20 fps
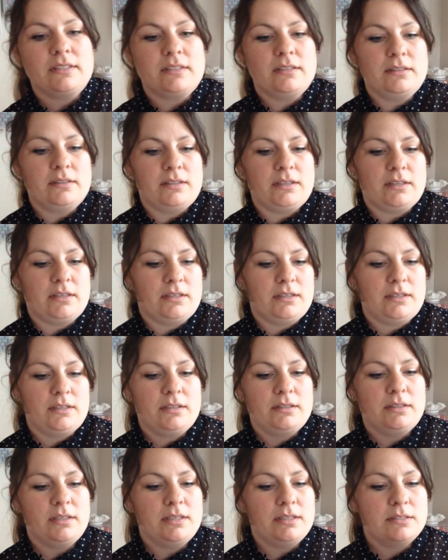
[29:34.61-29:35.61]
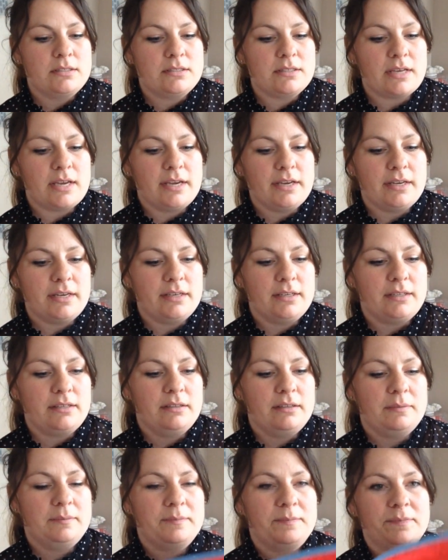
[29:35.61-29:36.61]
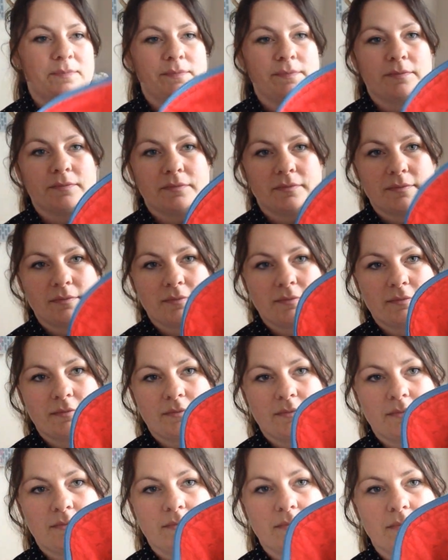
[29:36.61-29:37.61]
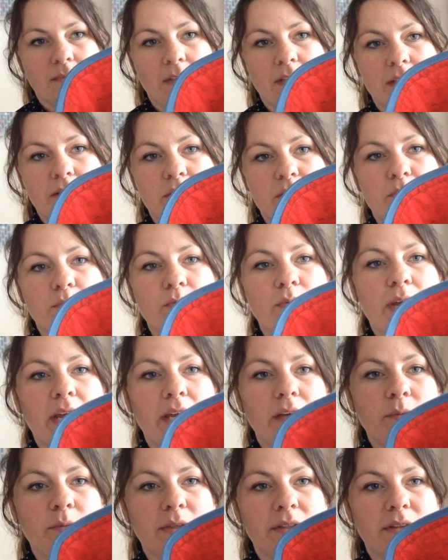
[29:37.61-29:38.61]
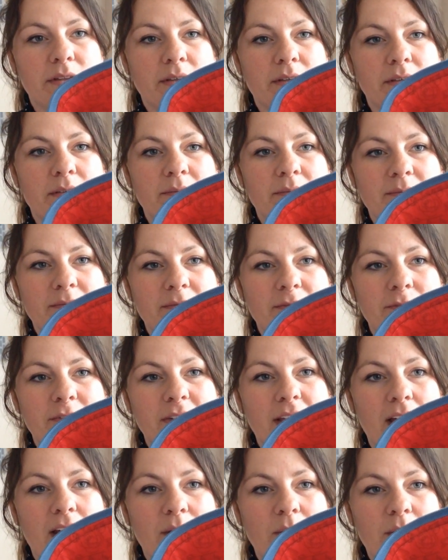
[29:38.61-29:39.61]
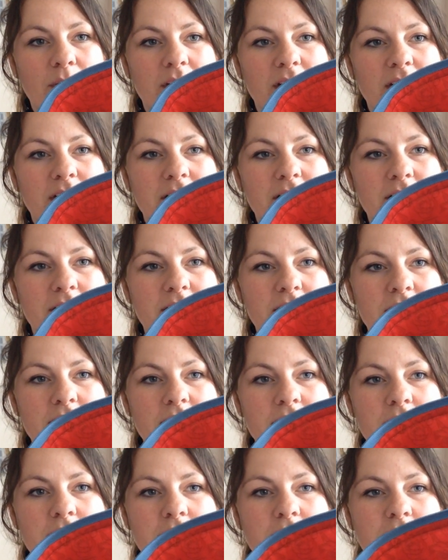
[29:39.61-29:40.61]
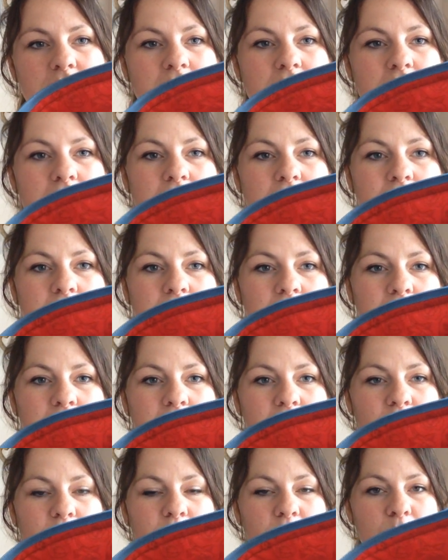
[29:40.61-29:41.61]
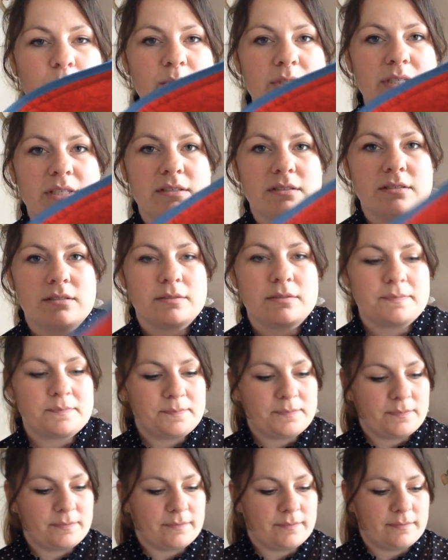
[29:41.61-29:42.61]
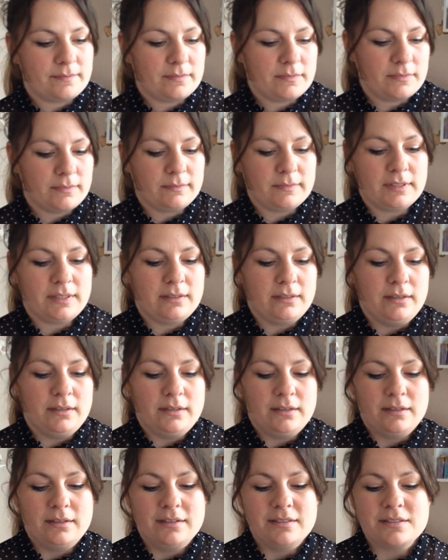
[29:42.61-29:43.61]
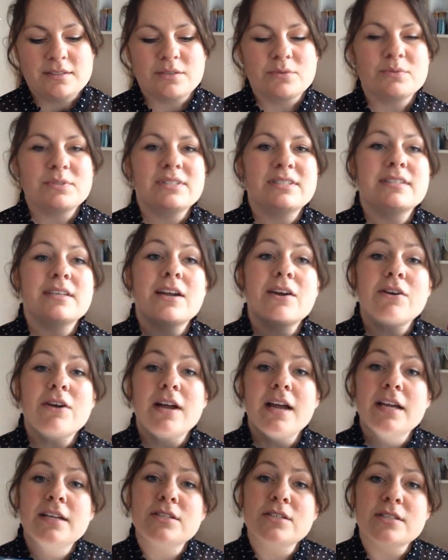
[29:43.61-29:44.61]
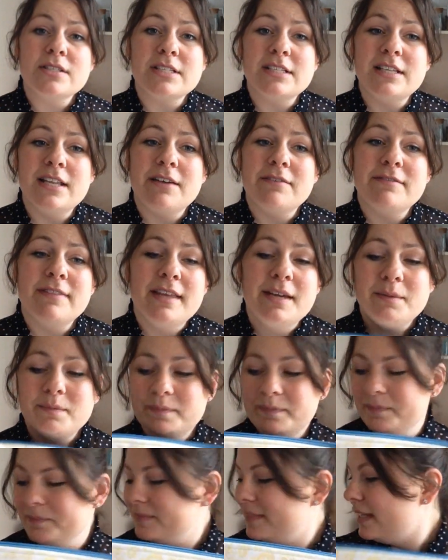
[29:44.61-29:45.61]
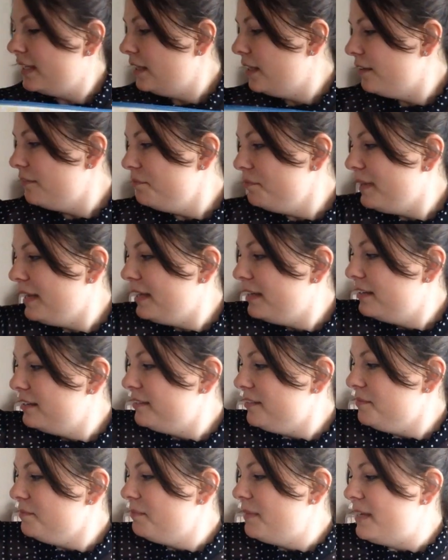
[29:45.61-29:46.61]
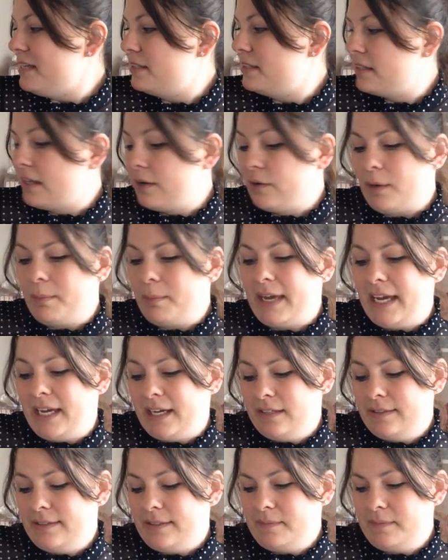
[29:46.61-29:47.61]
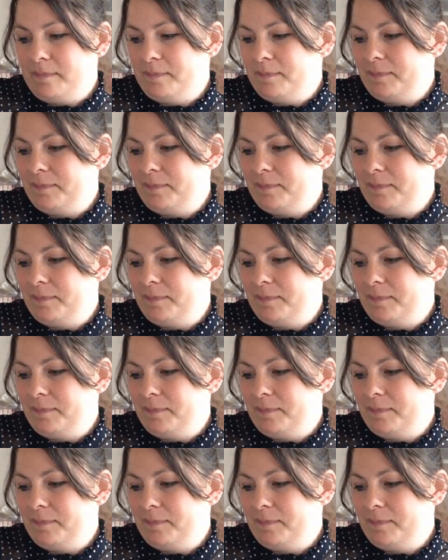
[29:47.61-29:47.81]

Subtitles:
And then inside is red with the flowers, the roses. So Sarah, I just love them. I love my Sarah bags.